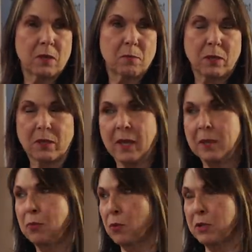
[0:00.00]
but the
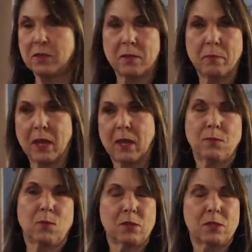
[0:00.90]
headboard to the
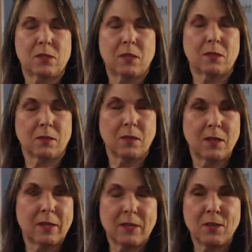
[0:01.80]
bed was still,
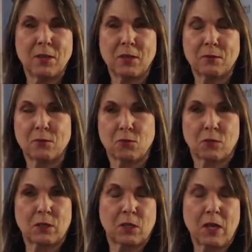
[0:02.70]
you know,
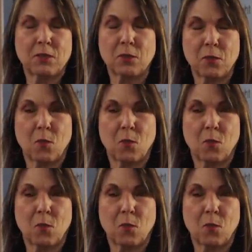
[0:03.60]
drilled onto the